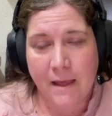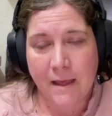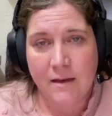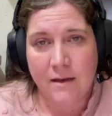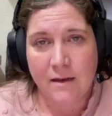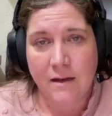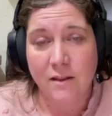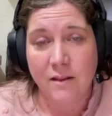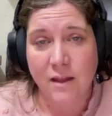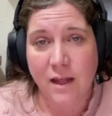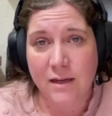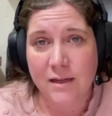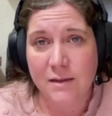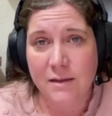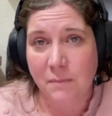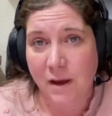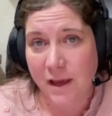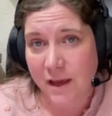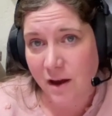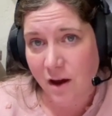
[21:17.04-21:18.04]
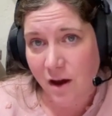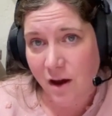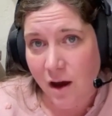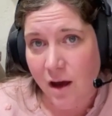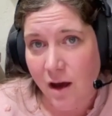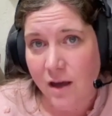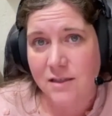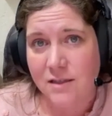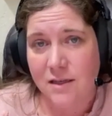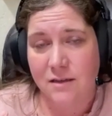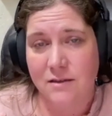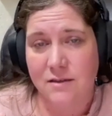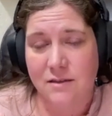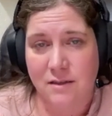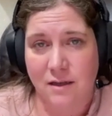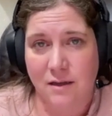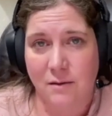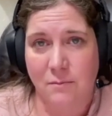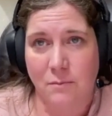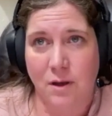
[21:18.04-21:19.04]
Now that it might cause
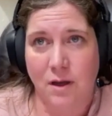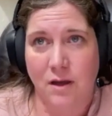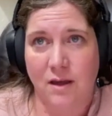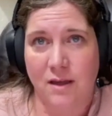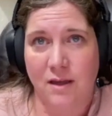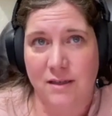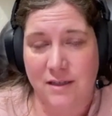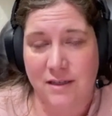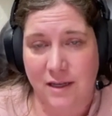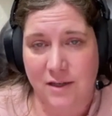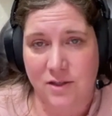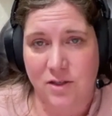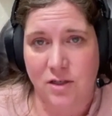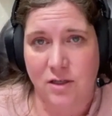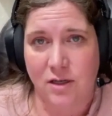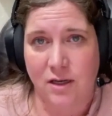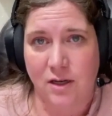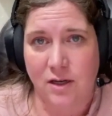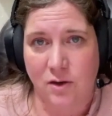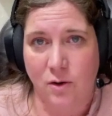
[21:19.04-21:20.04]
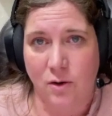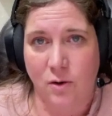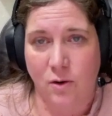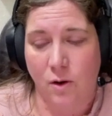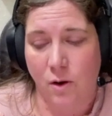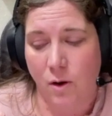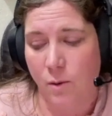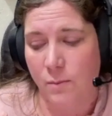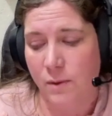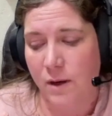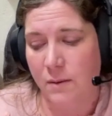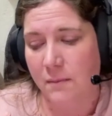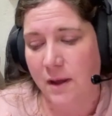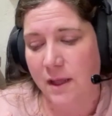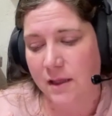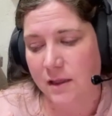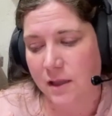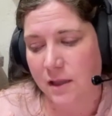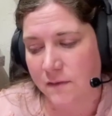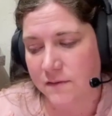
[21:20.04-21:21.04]
some contention in your home, and my
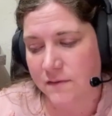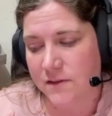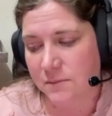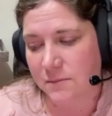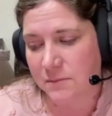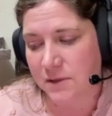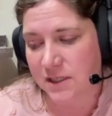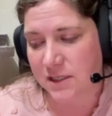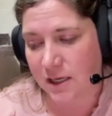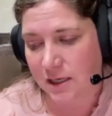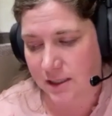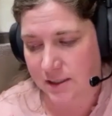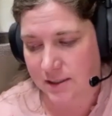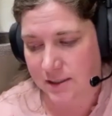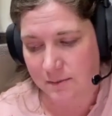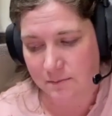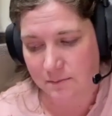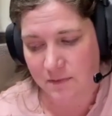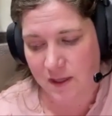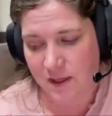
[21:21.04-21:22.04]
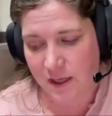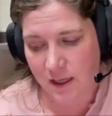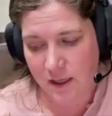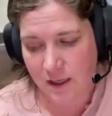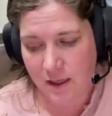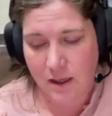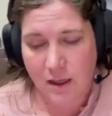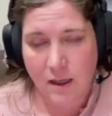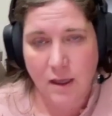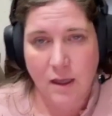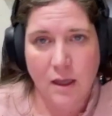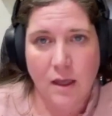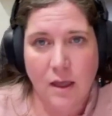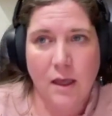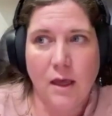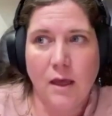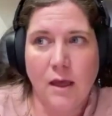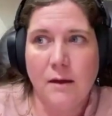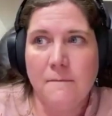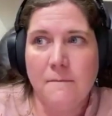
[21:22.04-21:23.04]
loves, let me tell you something.
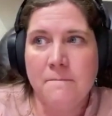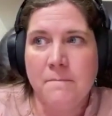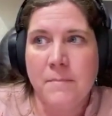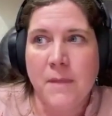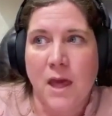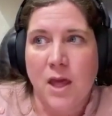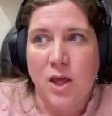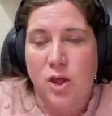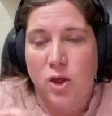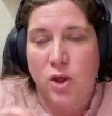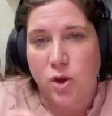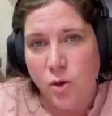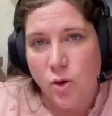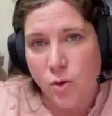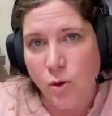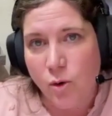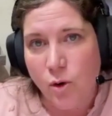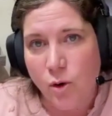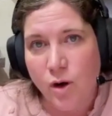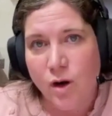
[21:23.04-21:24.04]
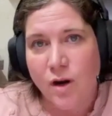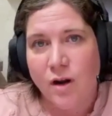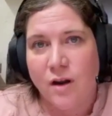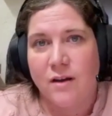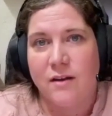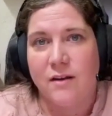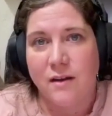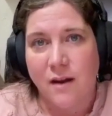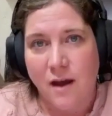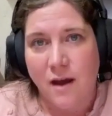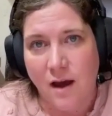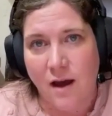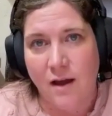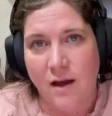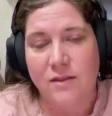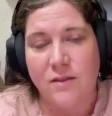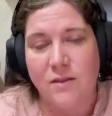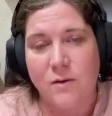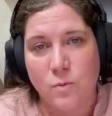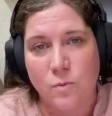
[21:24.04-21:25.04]
You're not
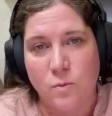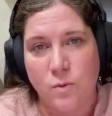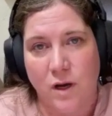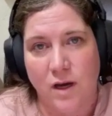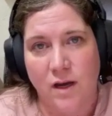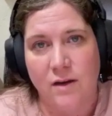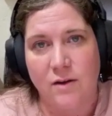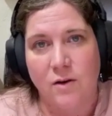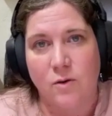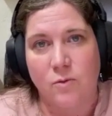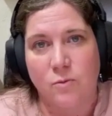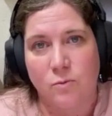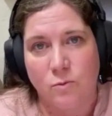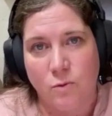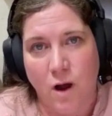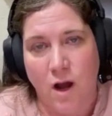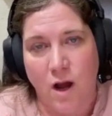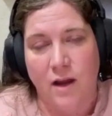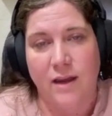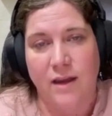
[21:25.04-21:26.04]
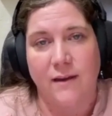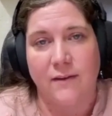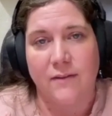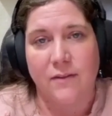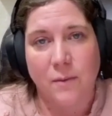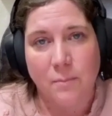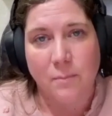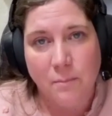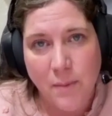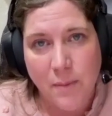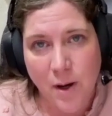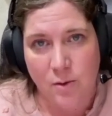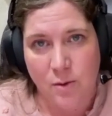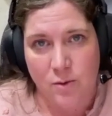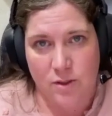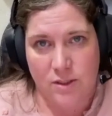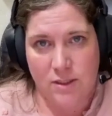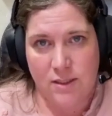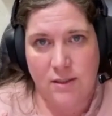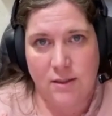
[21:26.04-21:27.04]
the one rocking the
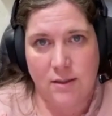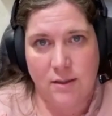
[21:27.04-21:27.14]
boat.